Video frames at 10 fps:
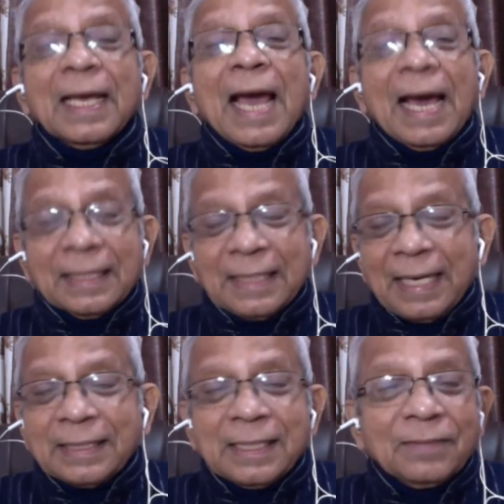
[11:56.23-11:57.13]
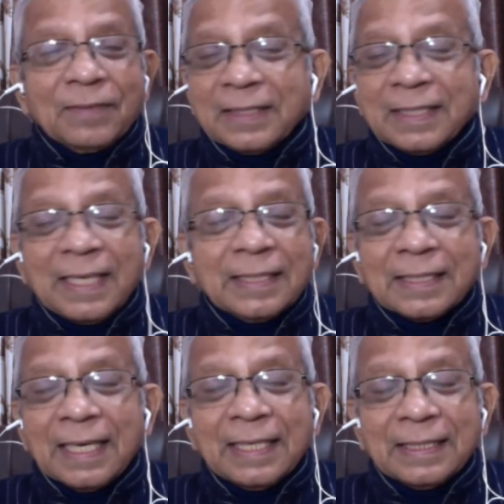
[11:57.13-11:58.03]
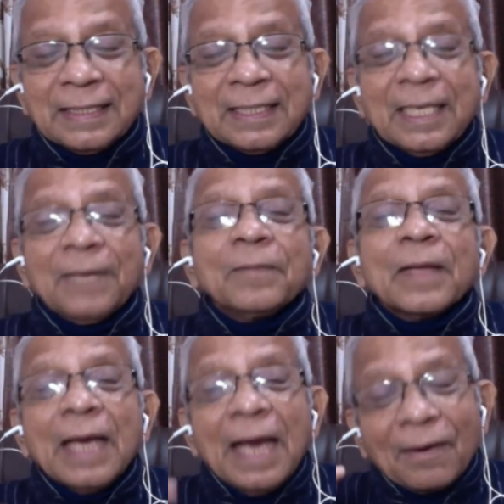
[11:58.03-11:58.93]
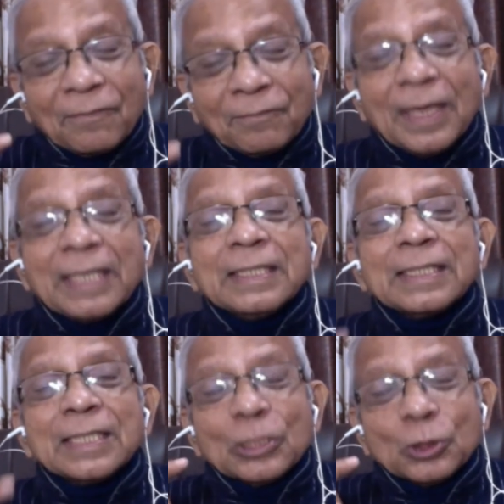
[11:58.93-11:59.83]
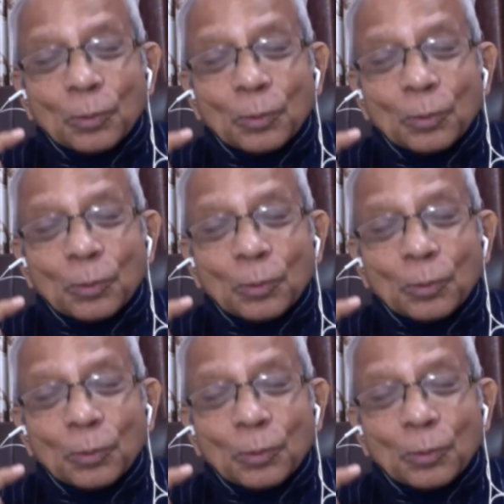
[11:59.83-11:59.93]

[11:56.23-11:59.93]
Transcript: And the National Investigation Agency went to